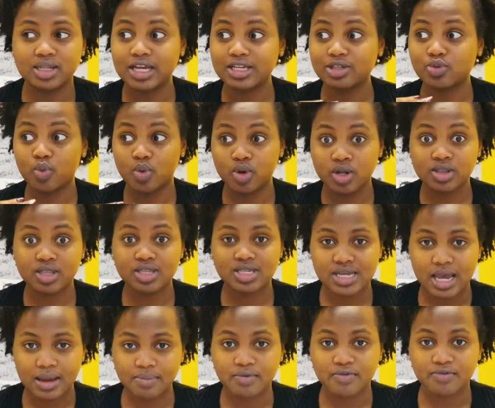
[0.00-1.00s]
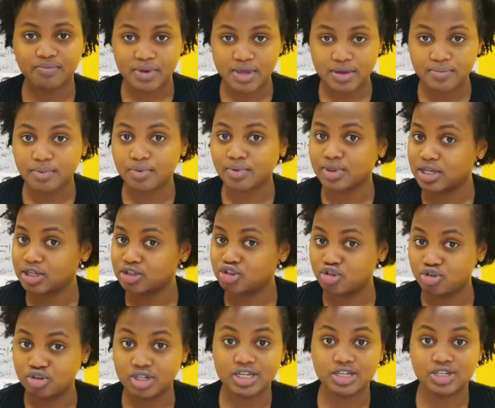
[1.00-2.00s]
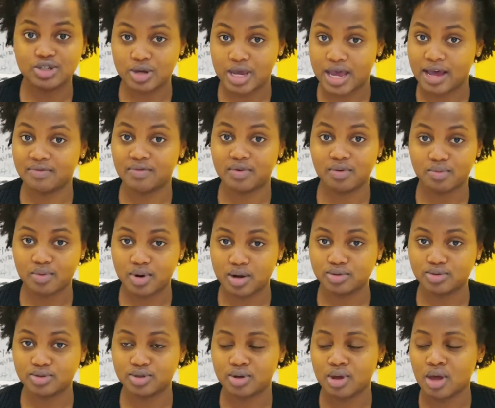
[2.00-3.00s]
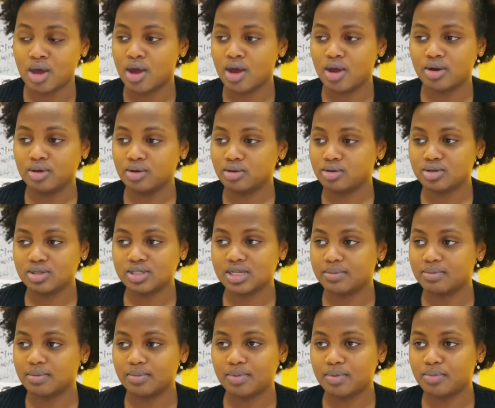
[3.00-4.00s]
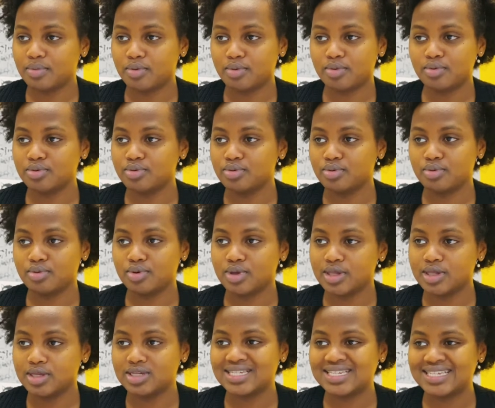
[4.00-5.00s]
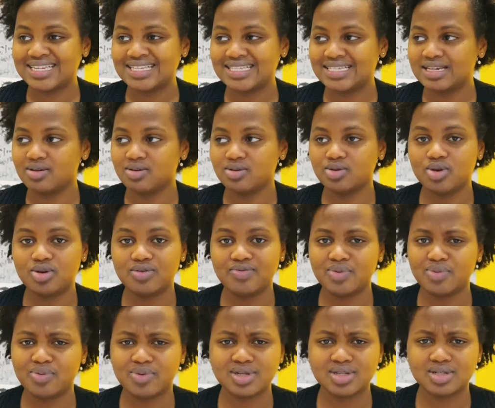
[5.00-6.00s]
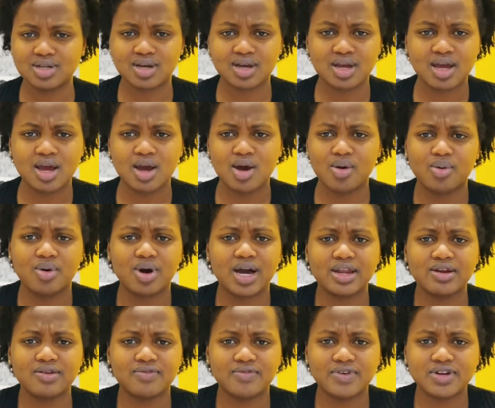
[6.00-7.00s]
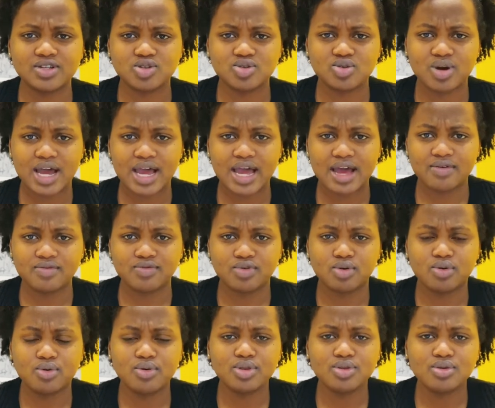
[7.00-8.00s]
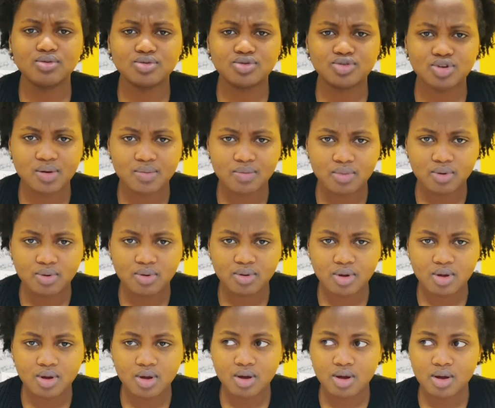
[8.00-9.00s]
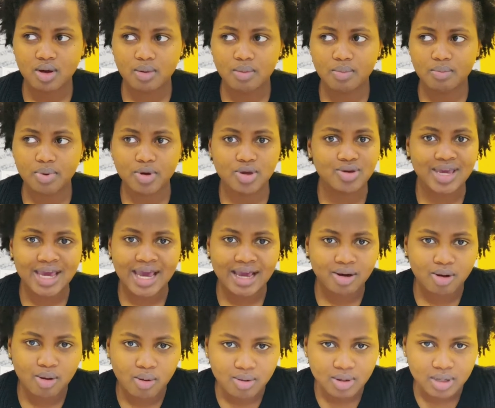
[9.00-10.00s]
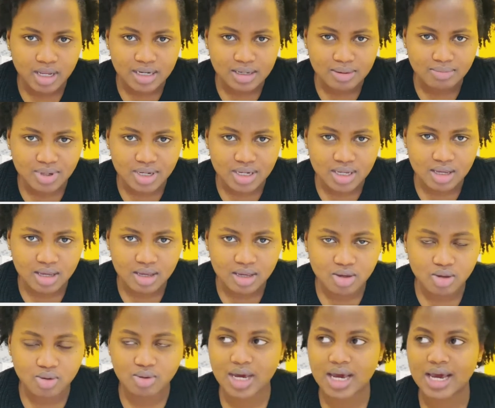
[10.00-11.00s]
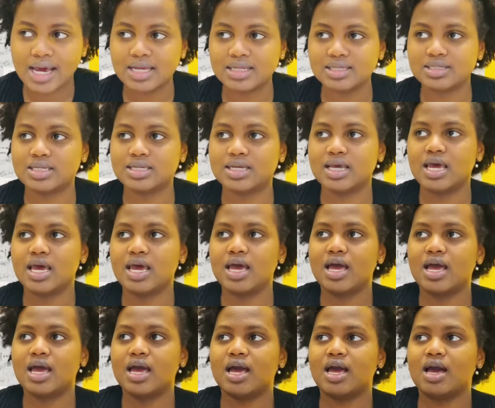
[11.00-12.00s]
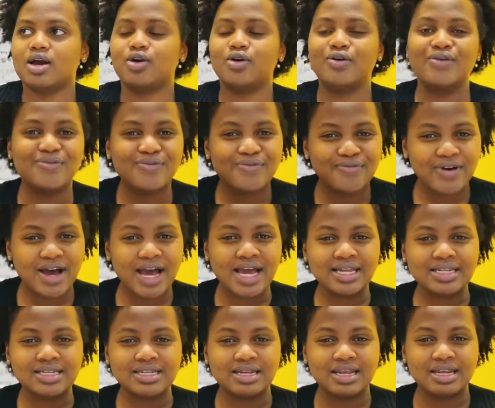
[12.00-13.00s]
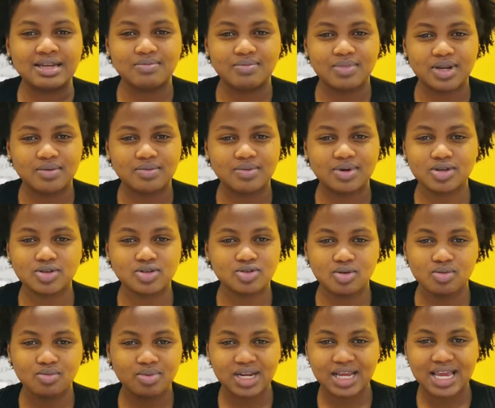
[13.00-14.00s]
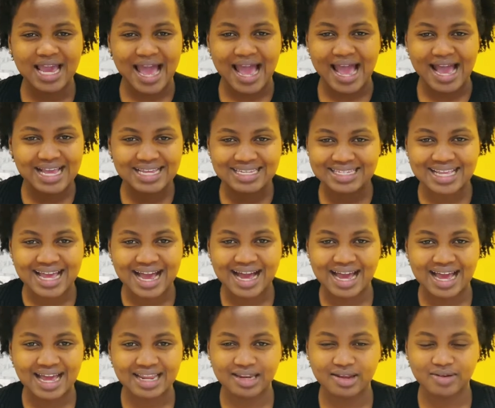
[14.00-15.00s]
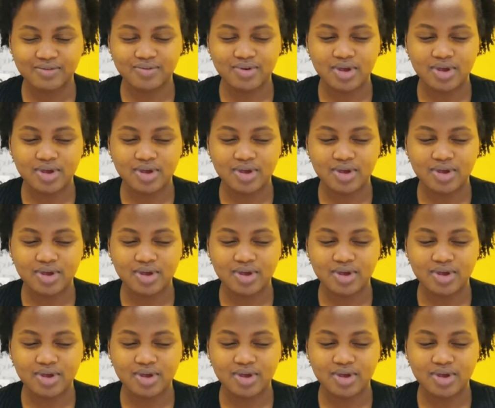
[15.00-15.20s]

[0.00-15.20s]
one of the type of people that you need to have around you. Not those type of people who you sit down, you even wonder, what kind of friends do I have? You're going through trouble, but you can't call anybody. You can't confide in anybody, because nobody has that kind of